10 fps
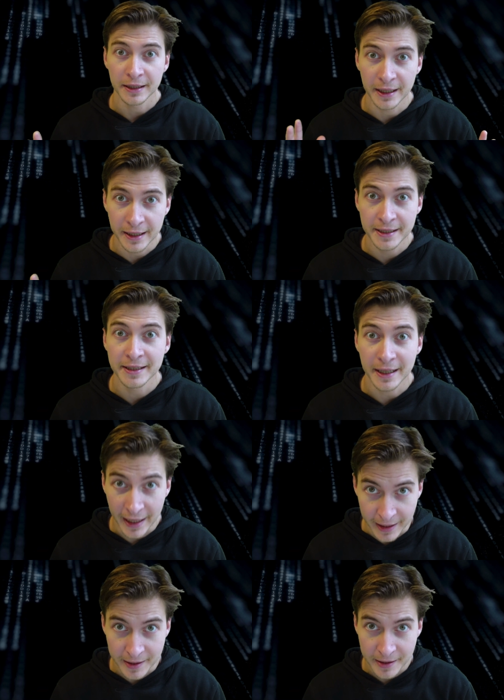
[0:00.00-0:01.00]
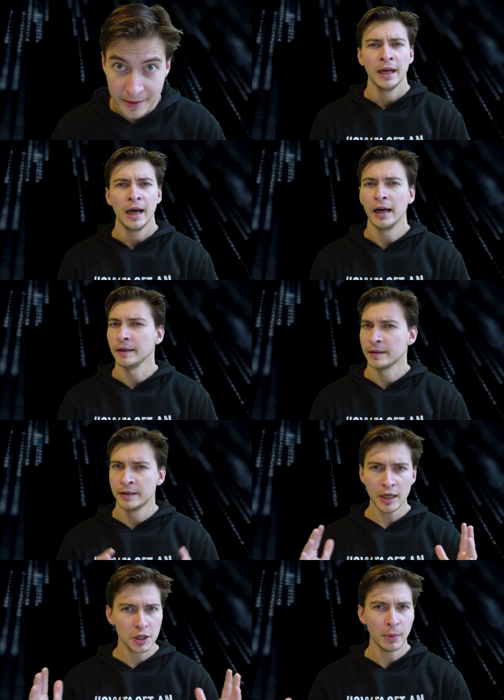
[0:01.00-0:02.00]
is it. I'll
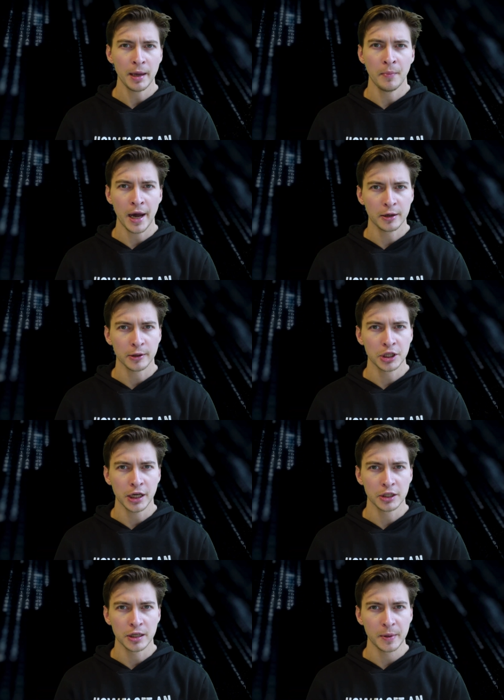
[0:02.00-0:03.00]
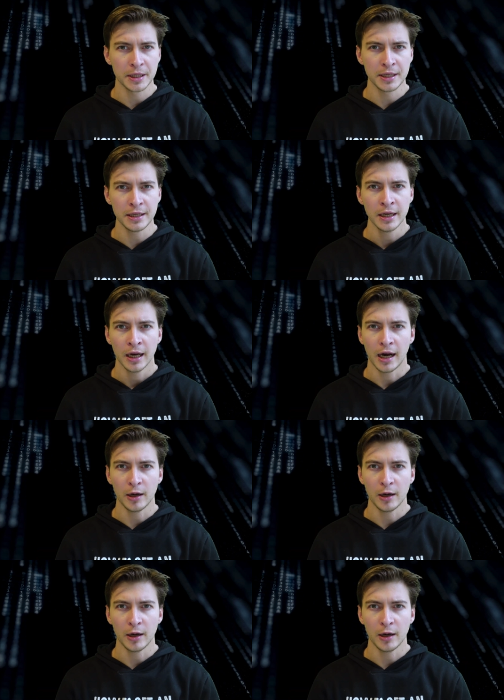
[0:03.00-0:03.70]
teach my MicroChat GPT how